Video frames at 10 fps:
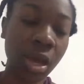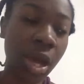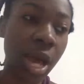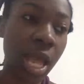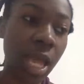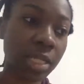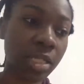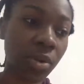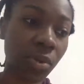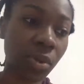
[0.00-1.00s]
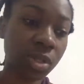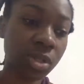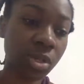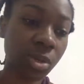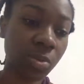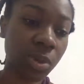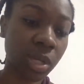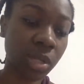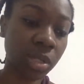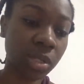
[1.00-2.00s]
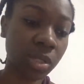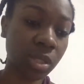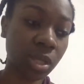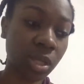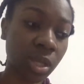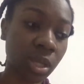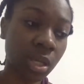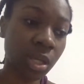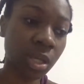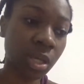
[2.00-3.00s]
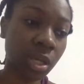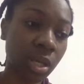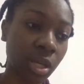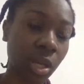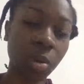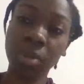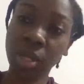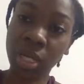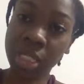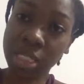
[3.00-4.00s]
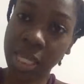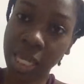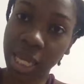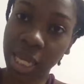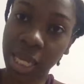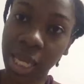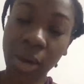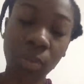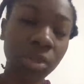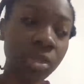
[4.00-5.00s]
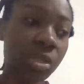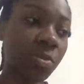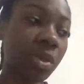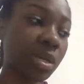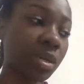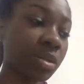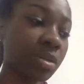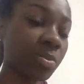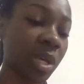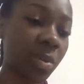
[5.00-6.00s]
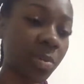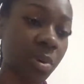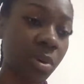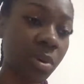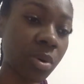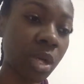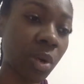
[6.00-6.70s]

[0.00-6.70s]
I actually want to build a community. I want to build people.